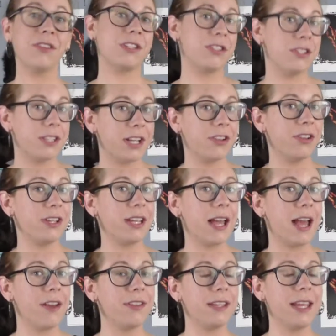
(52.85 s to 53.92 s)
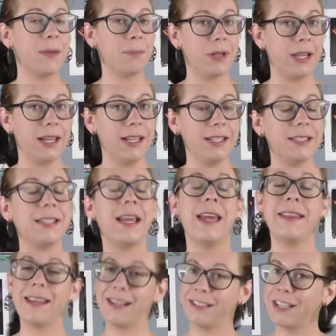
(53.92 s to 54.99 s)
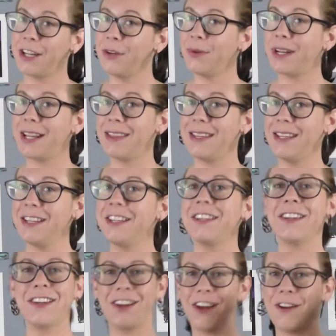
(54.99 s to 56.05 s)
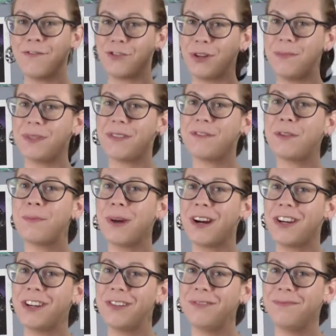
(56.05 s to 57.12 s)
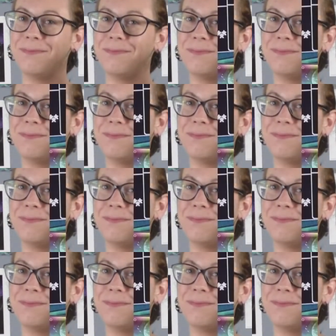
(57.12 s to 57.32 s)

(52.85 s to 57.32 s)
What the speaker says: Let's go take a look at how the game plays, and then I'll tell you what I think of Dreams of Tomorrow.